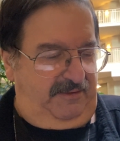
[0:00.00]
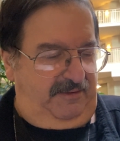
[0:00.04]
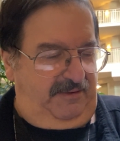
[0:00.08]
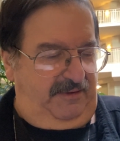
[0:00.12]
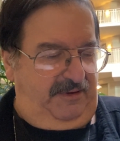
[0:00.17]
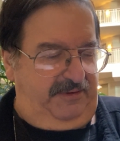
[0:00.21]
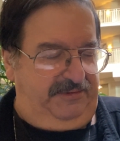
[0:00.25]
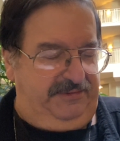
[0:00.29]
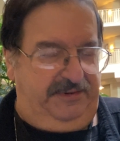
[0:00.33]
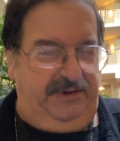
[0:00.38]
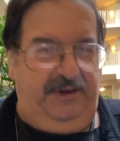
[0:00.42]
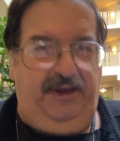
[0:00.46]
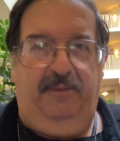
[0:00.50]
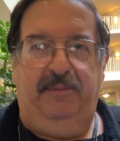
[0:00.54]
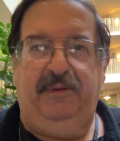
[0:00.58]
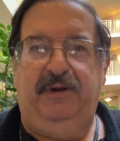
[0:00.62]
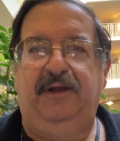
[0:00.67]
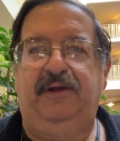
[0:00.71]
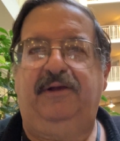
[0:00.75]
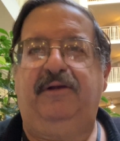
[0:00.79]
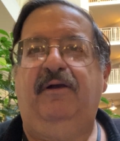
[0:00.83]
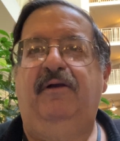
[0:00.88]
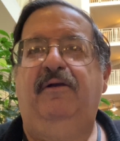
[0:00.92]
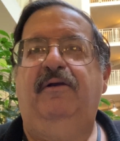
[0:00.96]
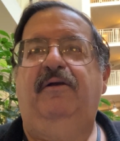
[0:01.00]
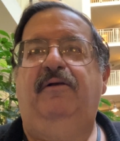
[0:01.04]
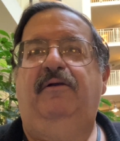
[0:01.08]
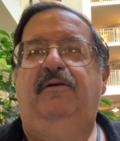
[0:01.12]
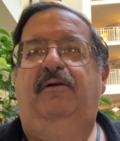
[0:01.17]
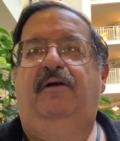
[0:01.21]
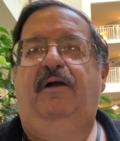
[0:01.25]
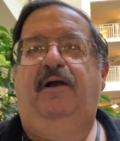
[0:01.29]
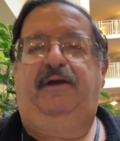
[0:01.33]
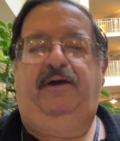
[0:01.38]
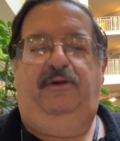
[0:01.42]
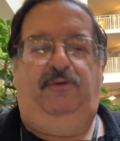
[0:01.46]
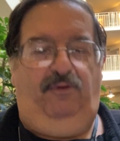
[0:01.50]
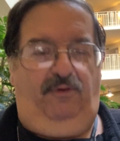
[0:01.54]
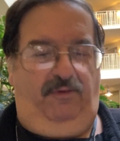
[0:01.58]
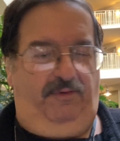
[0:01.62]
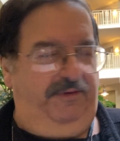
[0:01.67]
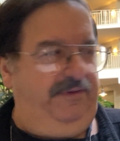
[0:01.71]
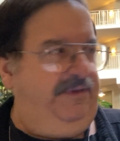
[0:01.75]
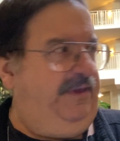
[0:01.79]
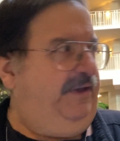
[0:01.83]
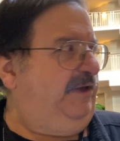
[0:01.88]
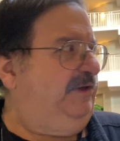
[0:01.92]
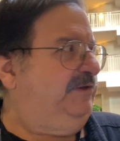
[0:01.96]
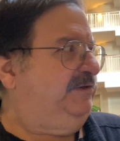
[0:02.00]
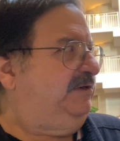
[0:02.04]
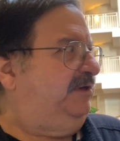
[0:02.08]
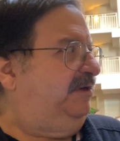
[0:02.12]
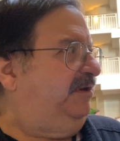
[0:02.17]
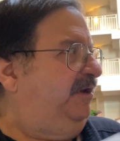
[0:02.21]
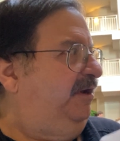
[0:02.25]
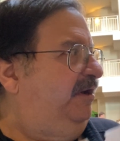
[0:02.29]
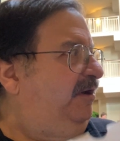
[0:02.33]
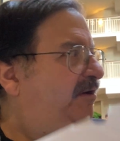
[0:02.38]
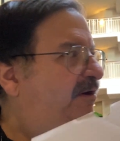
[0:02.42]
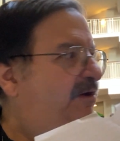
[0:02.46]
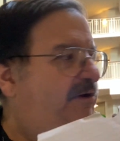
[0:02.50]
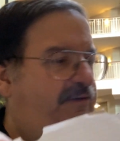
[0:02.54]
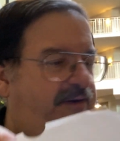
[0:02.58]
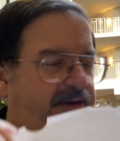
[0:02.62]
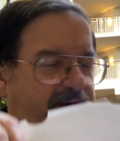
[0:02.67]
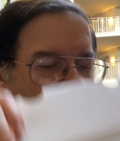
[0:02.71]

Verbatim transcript: Let's see. I'm gonna. I got all the tickets in here. Here they